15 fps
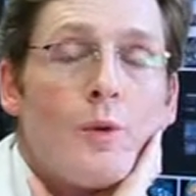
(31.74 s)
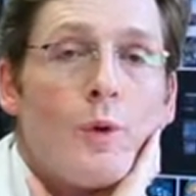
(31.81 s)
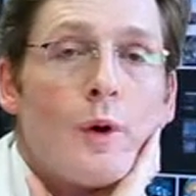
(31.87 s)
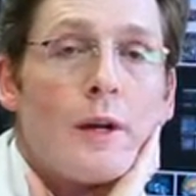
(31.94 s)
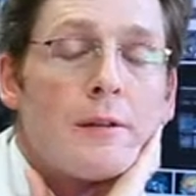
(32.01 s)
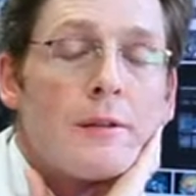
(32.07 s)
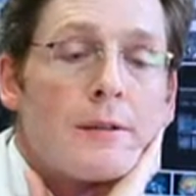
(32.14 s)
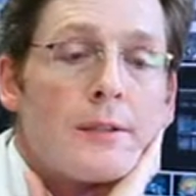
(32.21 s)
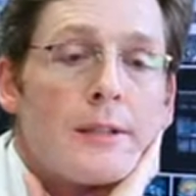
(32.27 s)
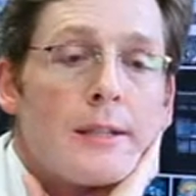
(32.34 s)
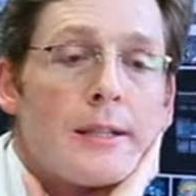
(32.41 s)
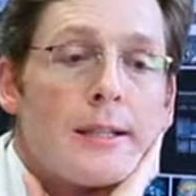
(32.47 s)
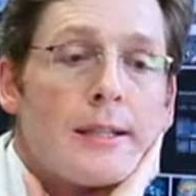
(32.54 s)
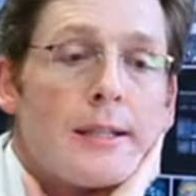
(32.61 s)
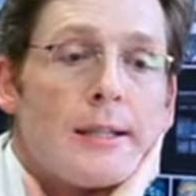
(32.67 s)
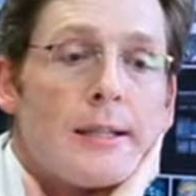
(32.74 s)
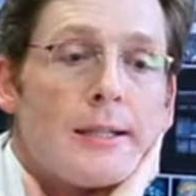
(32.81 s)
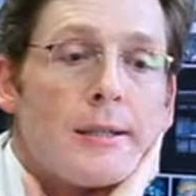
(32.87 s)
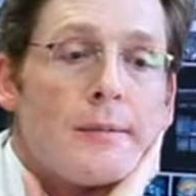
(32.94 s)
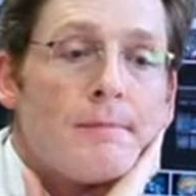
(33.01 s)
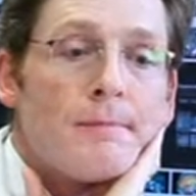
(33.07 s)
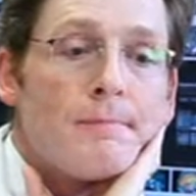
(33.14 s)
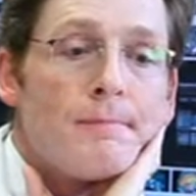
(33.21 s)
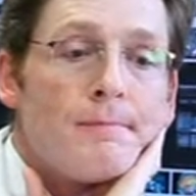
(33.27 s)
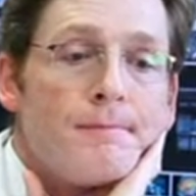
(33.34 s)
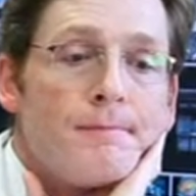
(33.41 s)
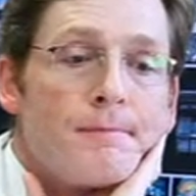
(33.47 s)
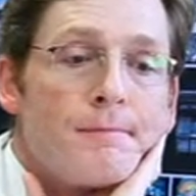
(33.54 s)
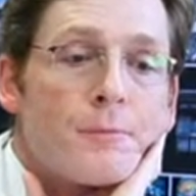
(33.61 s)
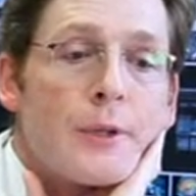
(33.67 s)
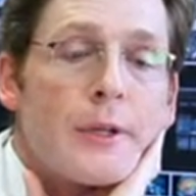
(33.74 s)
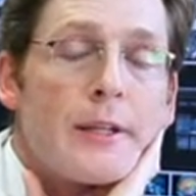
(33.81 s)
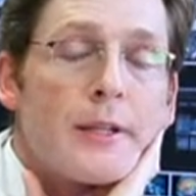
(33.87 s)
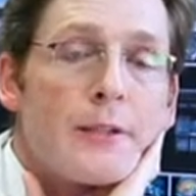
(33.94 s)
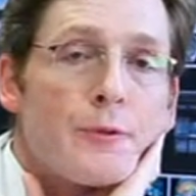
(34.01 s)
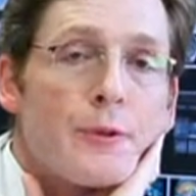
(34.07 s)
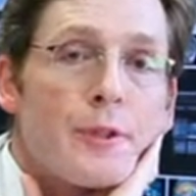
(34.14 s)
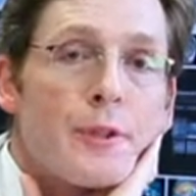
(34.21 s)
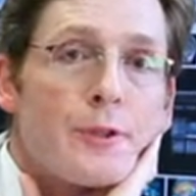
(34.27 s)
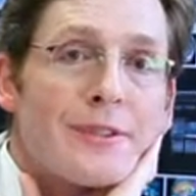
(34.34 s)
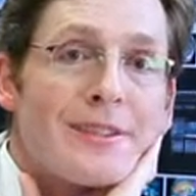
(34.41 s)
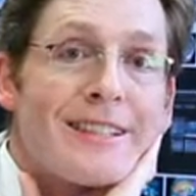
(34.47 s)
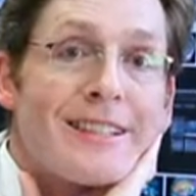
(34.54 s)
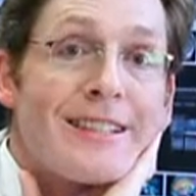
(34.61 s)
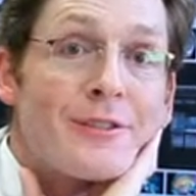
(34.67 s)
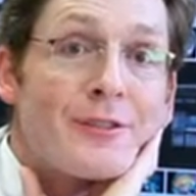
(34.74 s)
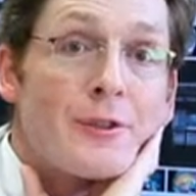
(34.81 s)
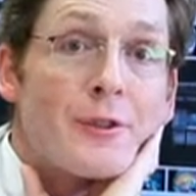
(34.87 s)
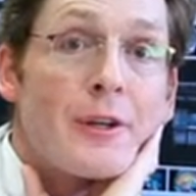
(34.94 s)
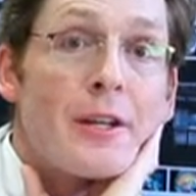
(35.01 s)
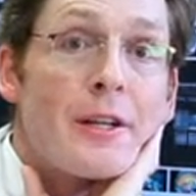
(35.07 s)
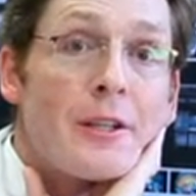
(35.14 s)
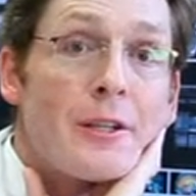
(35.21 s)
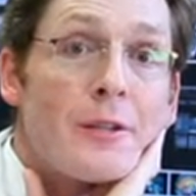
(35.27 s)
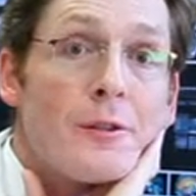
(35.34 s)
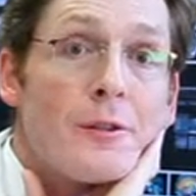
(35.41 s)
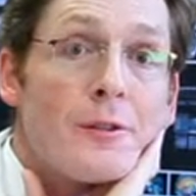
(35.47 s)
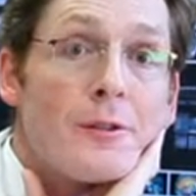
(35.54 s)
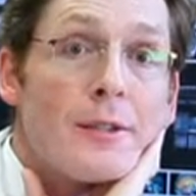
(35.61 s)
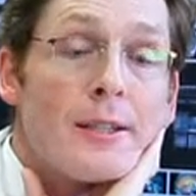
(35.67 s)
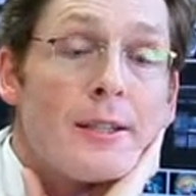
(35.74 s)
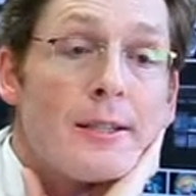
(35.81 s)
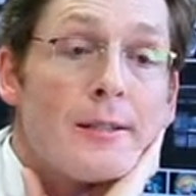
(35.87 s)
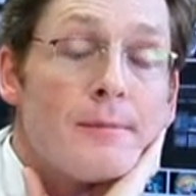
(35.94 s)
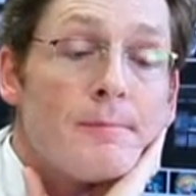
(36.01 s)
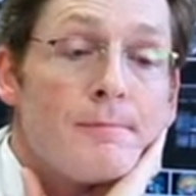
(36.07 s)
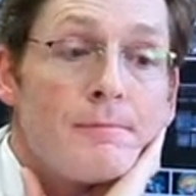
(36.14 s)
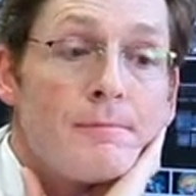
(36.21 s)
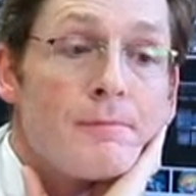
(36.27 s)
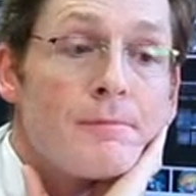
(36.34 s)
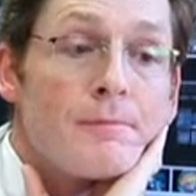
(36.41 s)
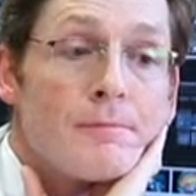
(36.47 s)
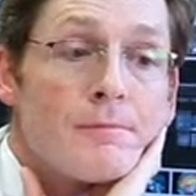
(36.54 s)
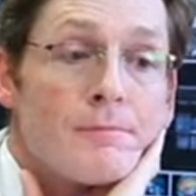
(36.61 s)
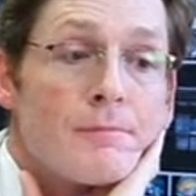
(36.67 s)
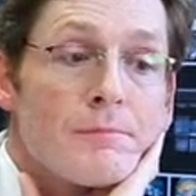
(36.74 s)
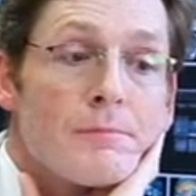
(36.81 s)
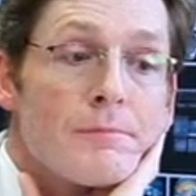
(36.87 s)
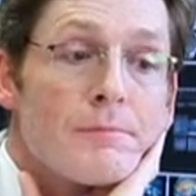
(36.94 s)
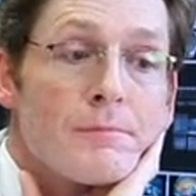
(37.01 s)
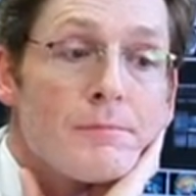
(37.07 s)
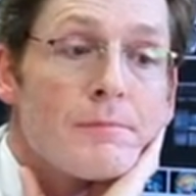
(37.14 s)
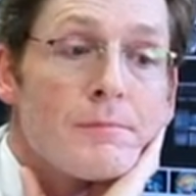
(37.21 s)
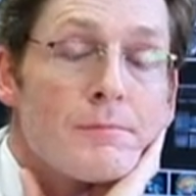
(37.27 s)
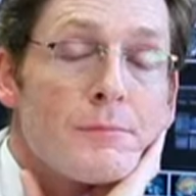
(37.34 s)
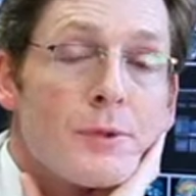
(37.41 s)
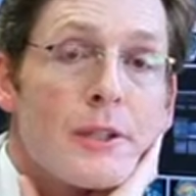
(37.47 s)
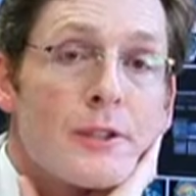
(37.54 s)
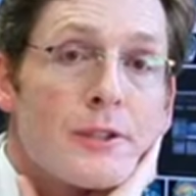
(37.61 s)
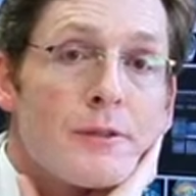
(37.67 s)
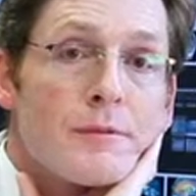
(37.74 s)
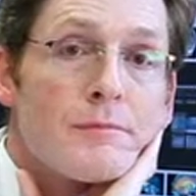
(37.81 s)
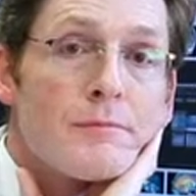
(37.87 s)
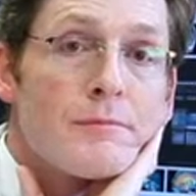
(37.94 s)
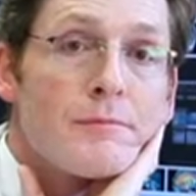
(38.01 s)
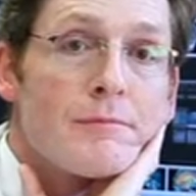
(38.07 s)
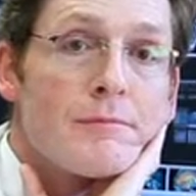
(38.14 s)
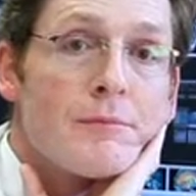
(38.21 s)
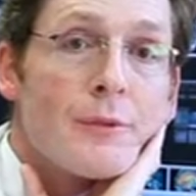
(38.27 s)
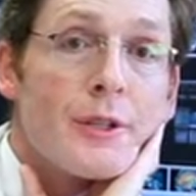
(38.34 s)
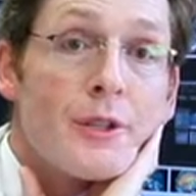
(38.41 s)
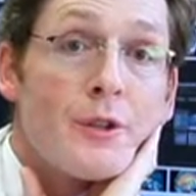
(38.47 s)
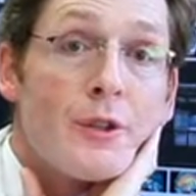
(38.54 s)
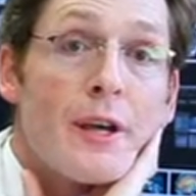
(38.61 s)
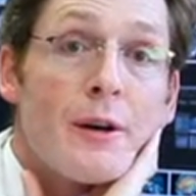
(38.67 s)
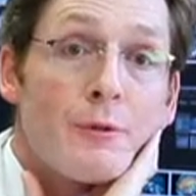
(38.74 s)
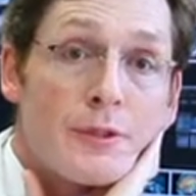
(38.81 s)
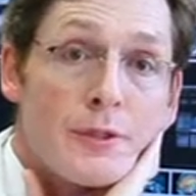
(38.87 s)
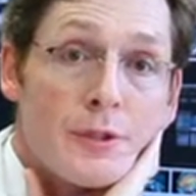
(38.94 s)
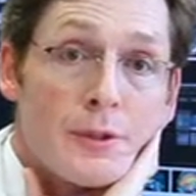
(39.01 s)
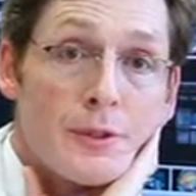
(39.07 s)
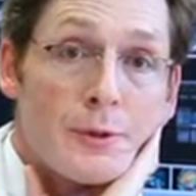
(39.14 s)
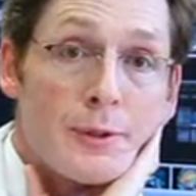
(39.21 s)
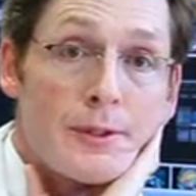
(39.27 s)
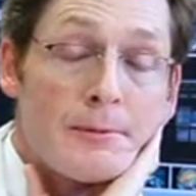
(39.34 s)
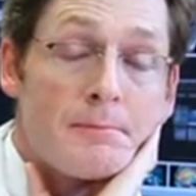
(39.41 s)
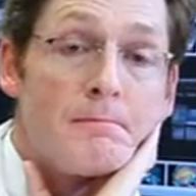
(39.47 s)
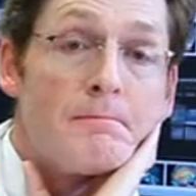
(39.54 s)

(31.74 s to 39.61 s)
Well, um, we need to reduce the intracranial um, pressure. We can do that with surgery.